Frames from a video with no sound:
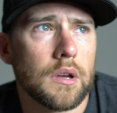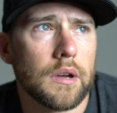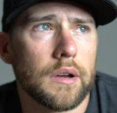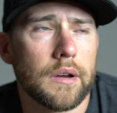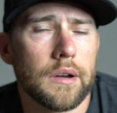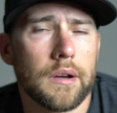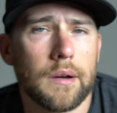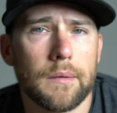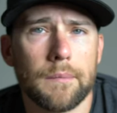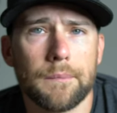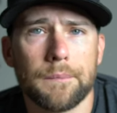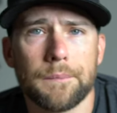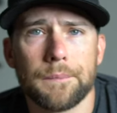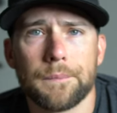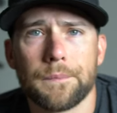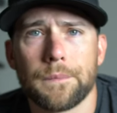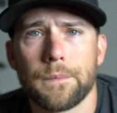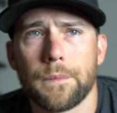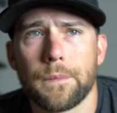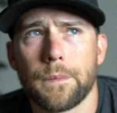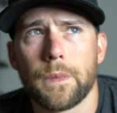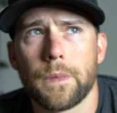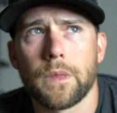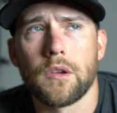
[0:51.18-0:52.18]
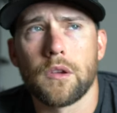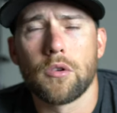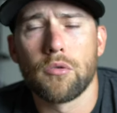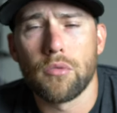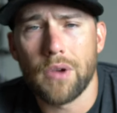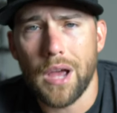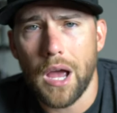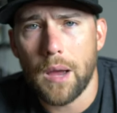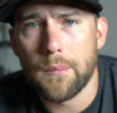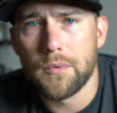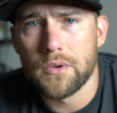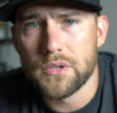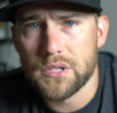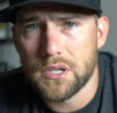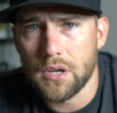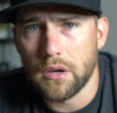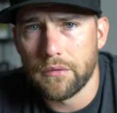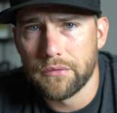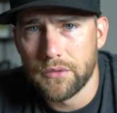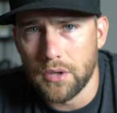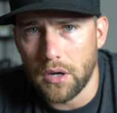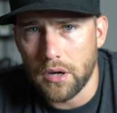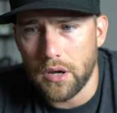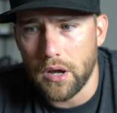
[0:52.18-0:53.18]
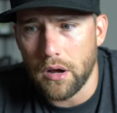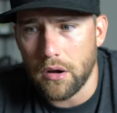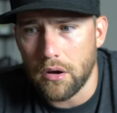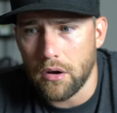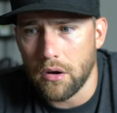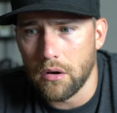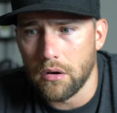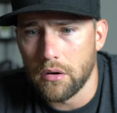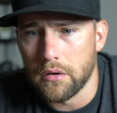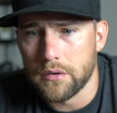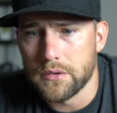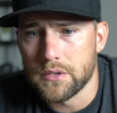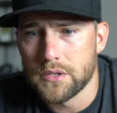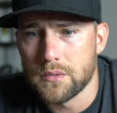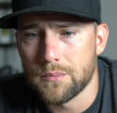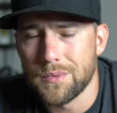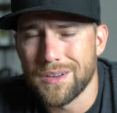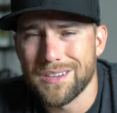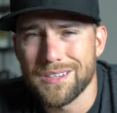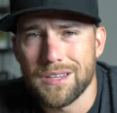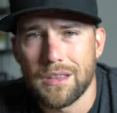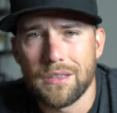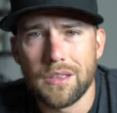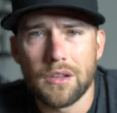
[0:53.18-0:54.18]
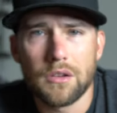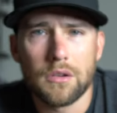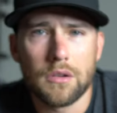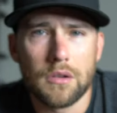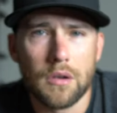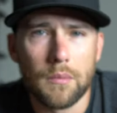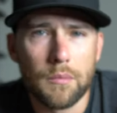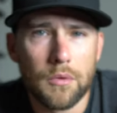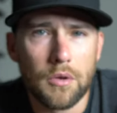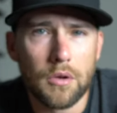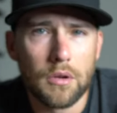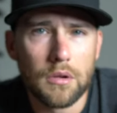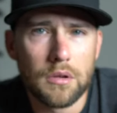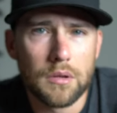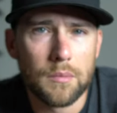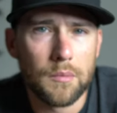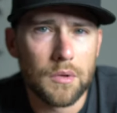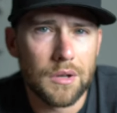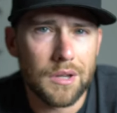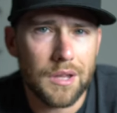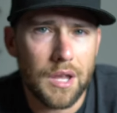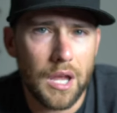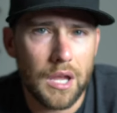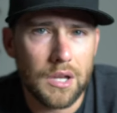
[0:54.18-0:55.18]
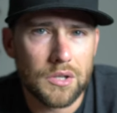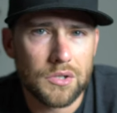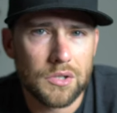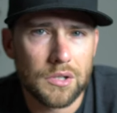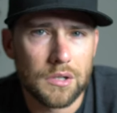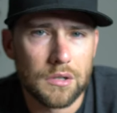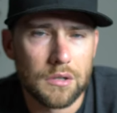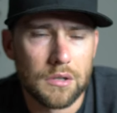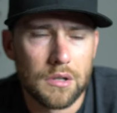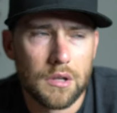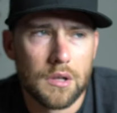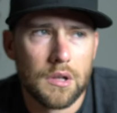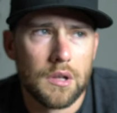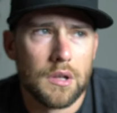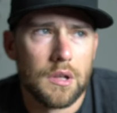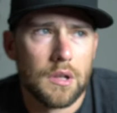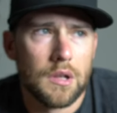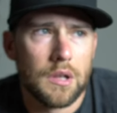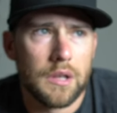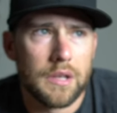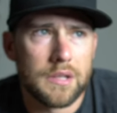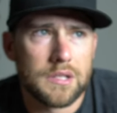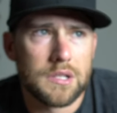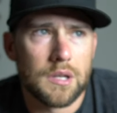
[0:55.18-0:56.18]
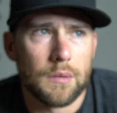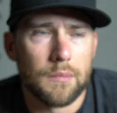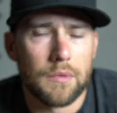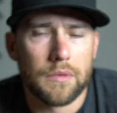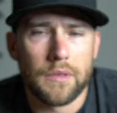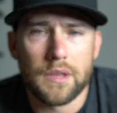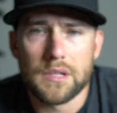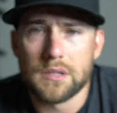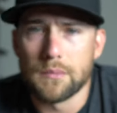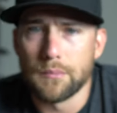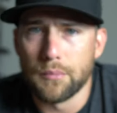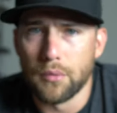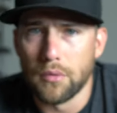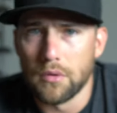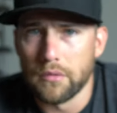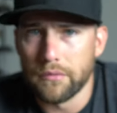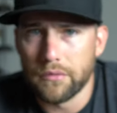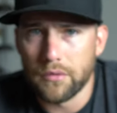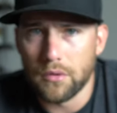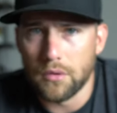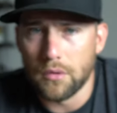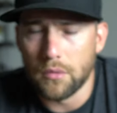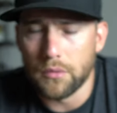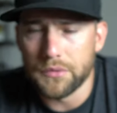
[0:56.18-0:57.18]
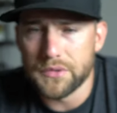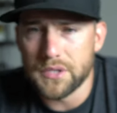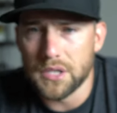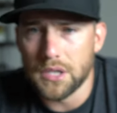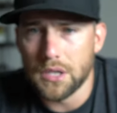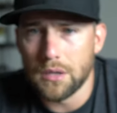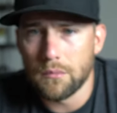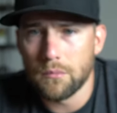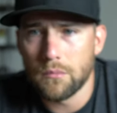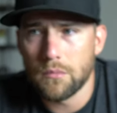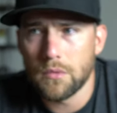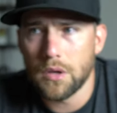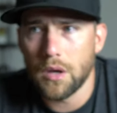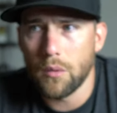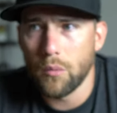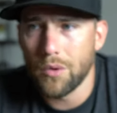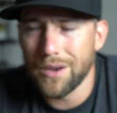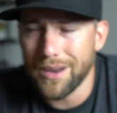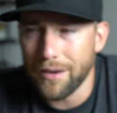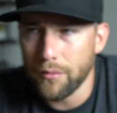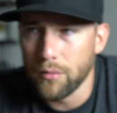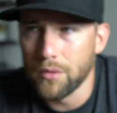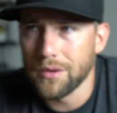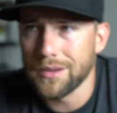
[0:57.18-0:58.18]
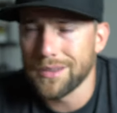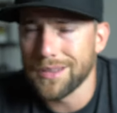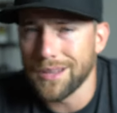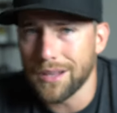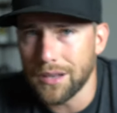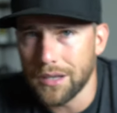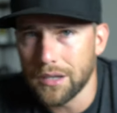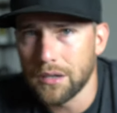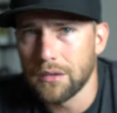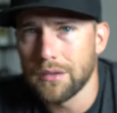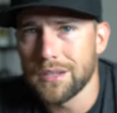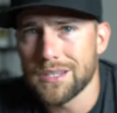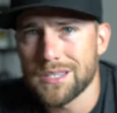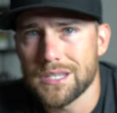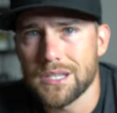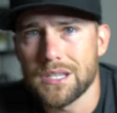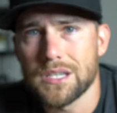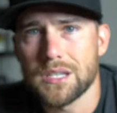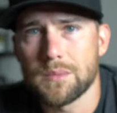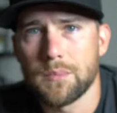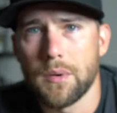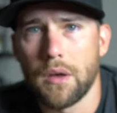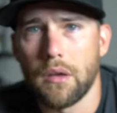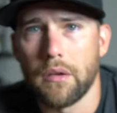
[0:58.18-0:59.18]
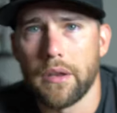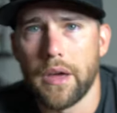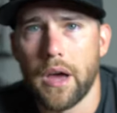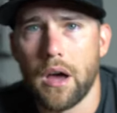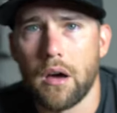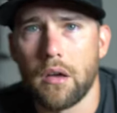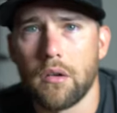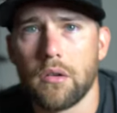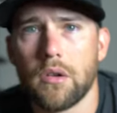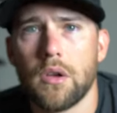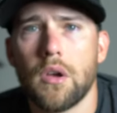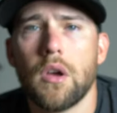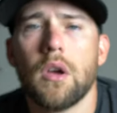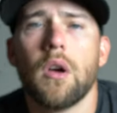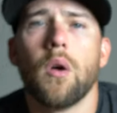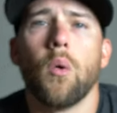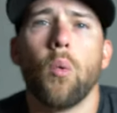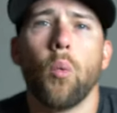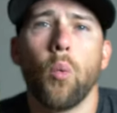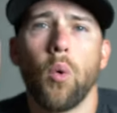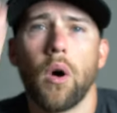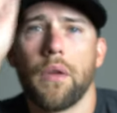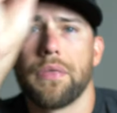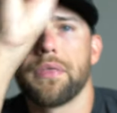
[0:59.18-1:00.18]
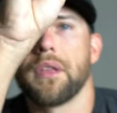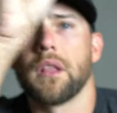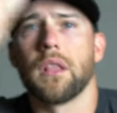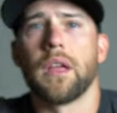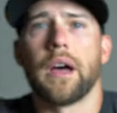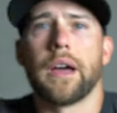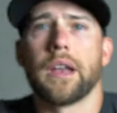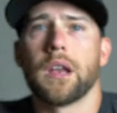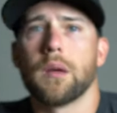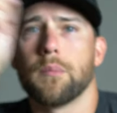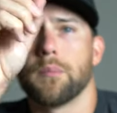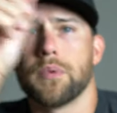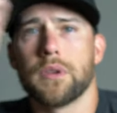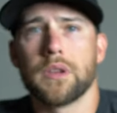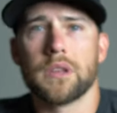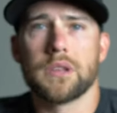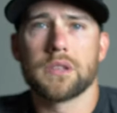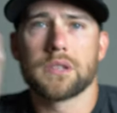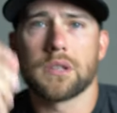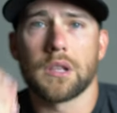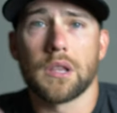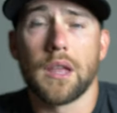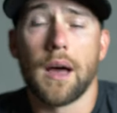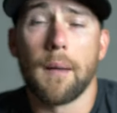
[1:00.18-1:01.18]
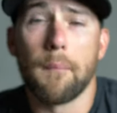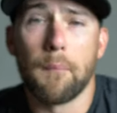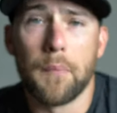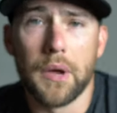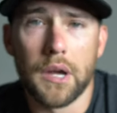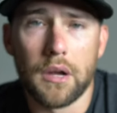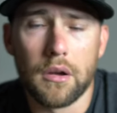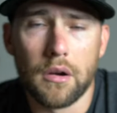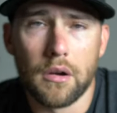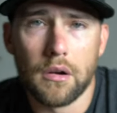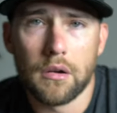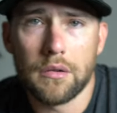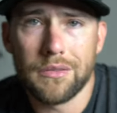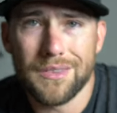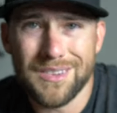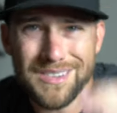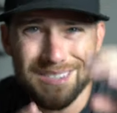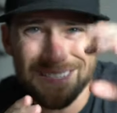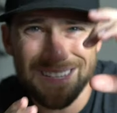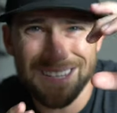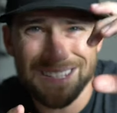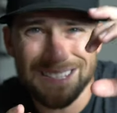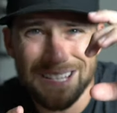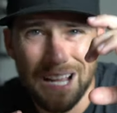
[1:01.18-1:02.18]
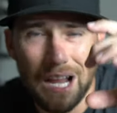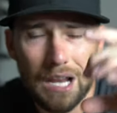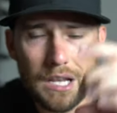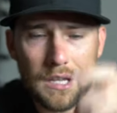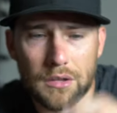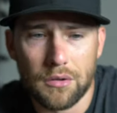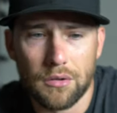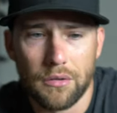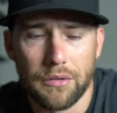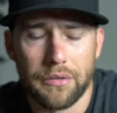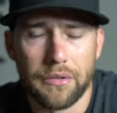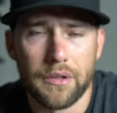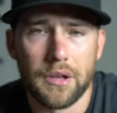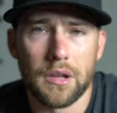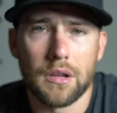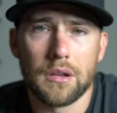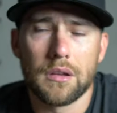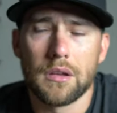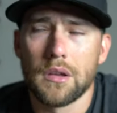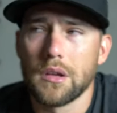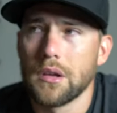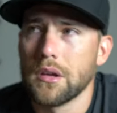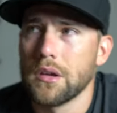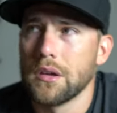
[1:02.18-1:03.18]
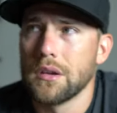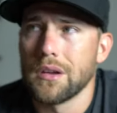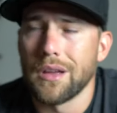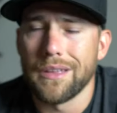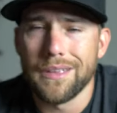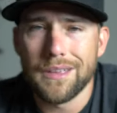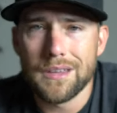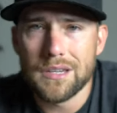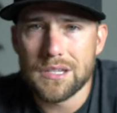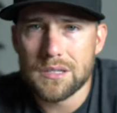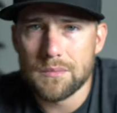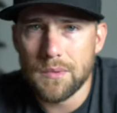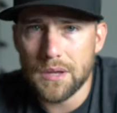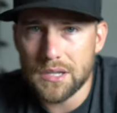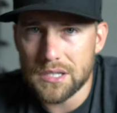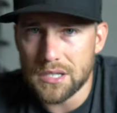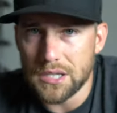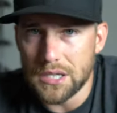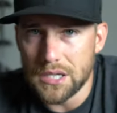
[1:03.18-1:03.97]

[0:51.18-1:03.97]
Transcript: Grab yourself dugout cards because I think good communication is something that's important for the whole team. And when everyone can clearly see spelled out what the lineup is, a lot bigger than just that tiny little thing, I think it just makes